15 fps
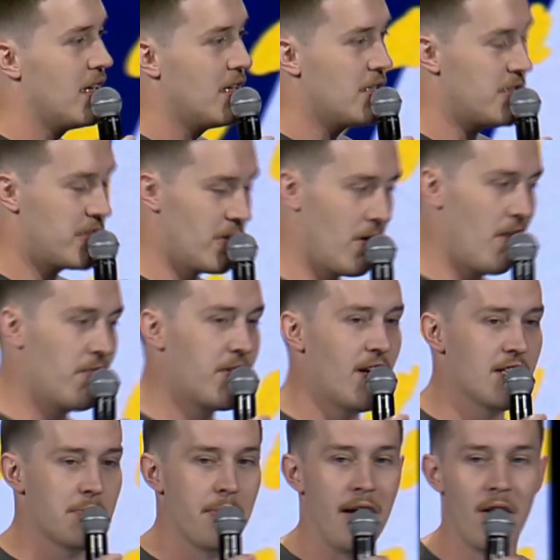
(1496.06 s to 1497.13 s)
show off
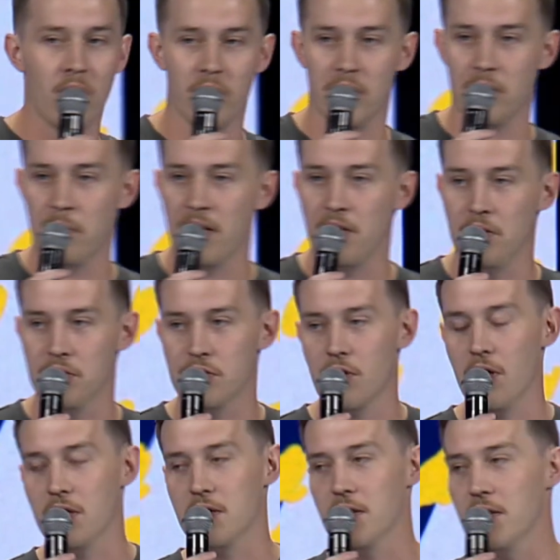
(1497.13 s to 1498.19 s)
God's power to make you
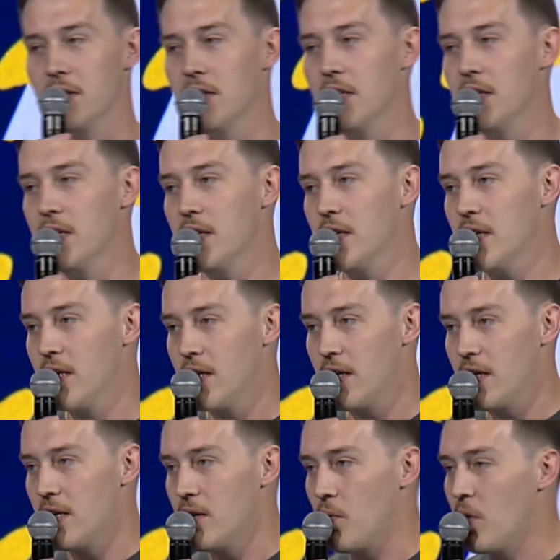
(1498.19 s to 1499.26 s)
stronger.
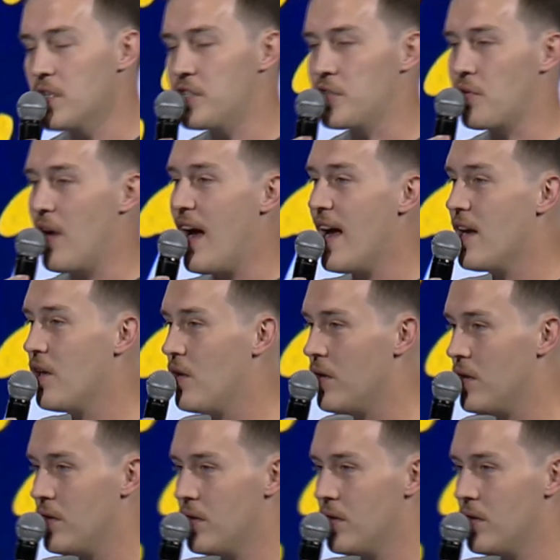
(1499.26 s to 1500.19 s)
What trial,